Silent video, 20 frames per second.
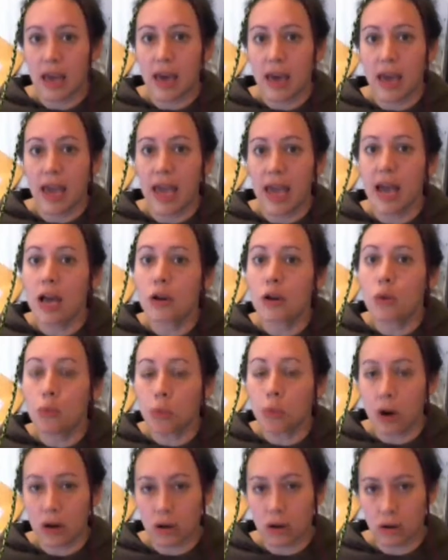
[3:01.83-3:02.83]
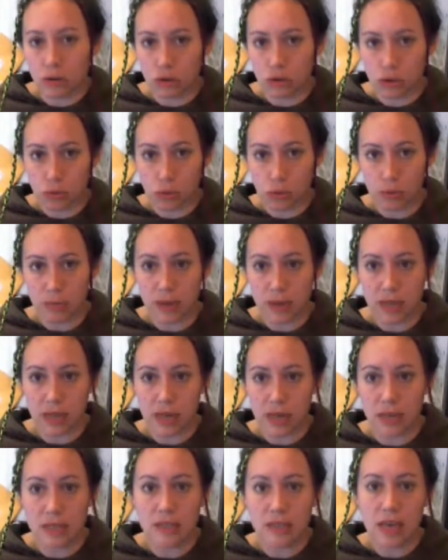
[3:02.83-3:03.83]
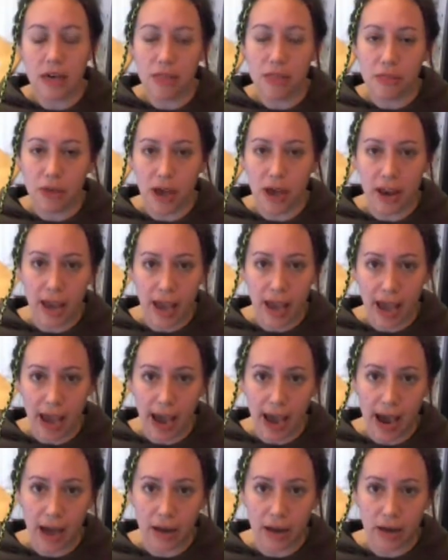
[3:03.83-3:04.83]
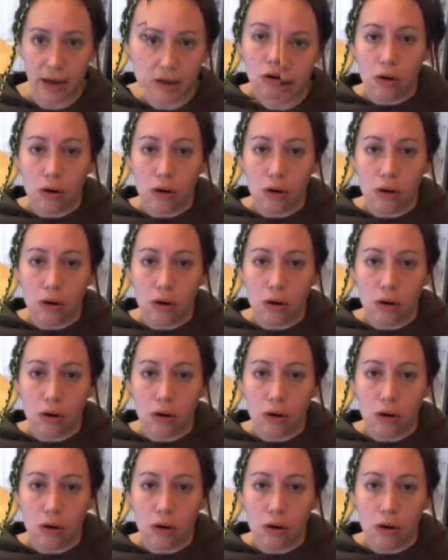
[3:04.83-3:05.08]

and what cultural meanings that it had.